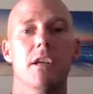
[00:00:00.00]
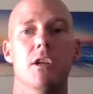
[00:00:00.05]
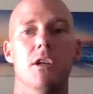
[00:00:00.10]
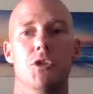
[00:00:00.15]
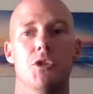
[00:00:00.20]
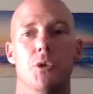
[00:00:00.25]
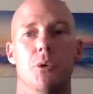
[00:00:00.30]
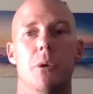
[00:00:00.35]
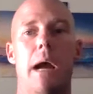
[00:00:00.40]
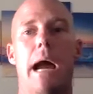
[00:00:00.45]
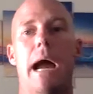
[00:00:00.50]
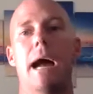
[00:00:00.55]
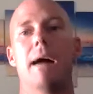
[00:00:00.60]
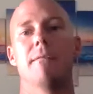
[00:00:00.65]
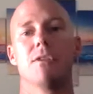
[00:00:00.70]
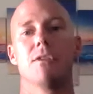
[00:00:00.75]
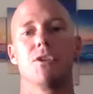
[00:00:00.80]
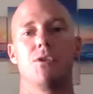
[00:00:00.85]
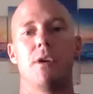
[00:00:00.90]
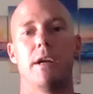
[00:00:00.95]
to have
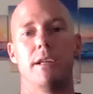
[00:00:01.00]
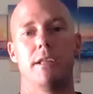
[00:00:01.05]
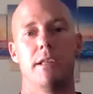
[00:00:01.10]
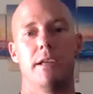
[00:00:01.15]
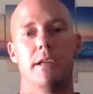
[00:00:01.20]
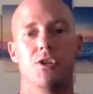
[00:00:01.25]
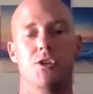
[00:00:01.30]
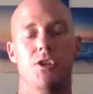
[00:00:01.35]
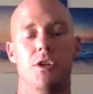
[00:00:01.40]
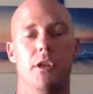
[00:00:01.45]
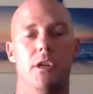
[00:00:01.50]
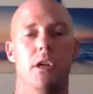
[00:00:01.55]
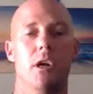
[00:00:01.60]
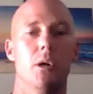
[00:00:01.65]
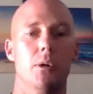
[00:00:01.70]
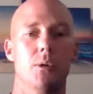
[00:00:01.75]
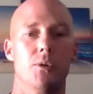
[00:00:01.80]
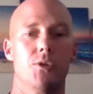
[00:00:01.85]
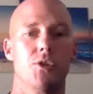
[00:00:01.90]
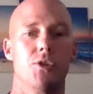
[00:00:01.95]
a strength and conditioning
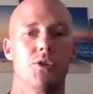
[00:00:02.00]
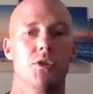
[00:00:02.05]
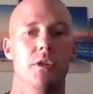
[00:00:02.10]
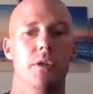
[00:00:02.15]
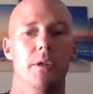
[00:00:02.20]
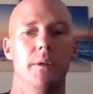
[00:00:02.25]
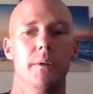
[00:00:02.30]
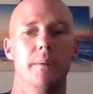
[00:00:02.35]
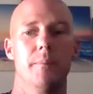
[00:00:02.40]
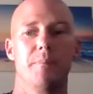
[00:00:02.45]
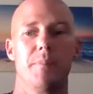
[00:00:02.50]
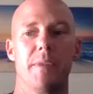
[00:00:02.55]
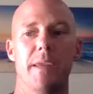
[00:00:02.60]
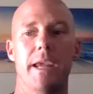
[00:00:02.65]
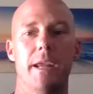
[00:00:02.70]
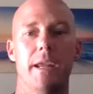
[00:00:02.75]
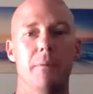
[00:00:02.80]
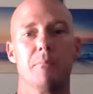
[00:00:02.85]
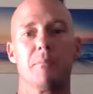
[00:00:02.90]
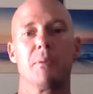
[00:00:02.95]
coach
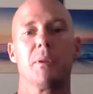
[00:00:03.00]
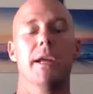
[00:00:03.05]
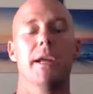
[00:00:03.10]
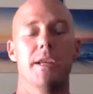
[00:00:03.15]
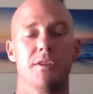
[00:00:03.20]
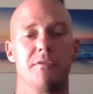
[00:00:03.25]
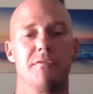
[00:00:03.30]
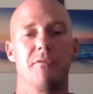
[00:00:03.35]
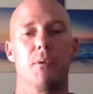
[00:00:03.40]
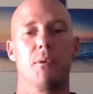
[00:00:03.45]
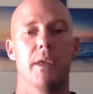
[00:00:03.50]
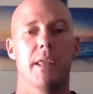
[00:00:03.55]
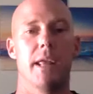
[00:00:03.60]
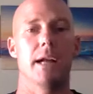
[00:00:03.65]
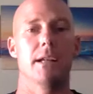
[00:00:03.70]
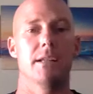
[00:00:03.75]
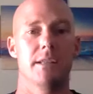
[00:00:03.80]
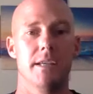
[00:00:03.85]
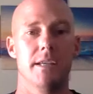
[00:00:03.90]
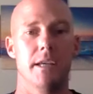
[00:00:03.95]
in place for
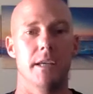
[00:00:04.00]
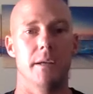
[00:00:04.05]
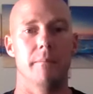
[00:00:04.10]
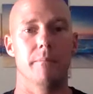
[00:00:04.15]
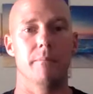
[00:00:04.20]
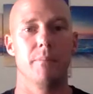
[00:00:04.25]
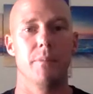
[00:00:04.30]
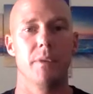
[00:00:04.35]
that team.